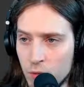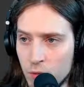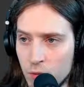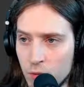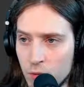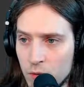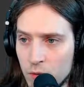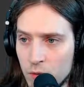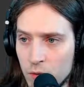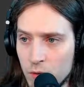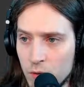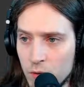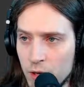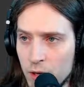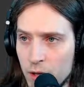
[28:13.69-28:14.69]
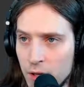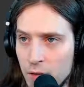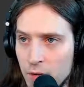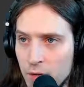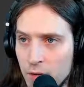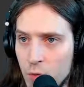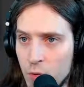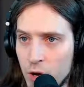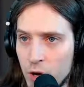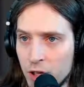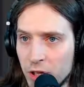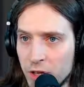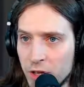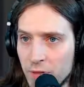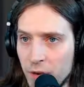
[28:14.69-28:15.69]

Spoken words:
or quickly enough.